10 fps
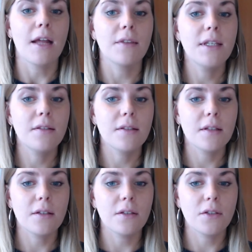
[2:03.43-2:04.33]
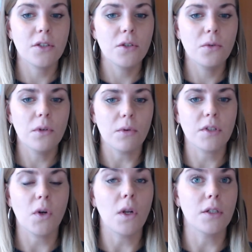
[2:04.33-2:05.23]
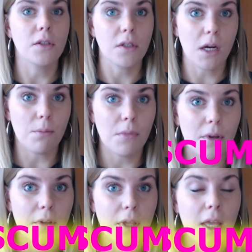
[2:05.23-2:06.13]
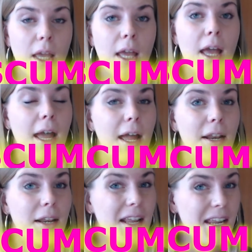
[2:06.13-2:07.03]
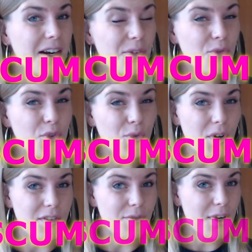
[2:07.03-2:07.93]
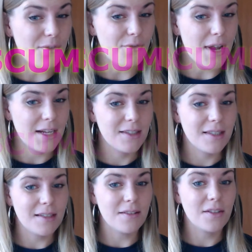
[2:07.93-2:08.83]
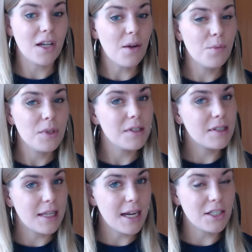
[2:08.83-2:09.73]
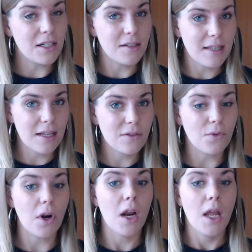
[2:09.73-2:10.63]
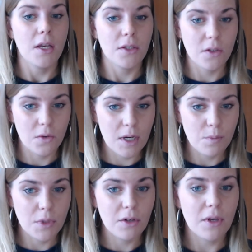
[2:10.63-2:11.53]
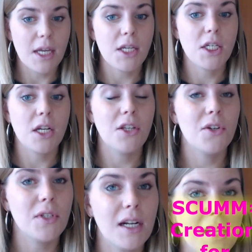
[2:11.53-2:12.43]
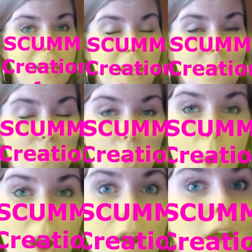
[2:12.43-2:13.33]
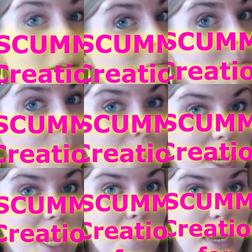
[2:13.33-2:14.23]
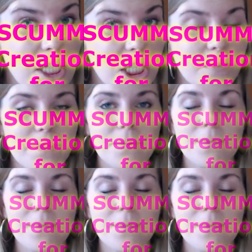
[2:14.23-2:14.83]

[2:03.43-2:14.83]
And this tool was called SCUMM. And here's for the fun facts. SCUMM actually stands for Script Creation Utility for Maniac Mansion.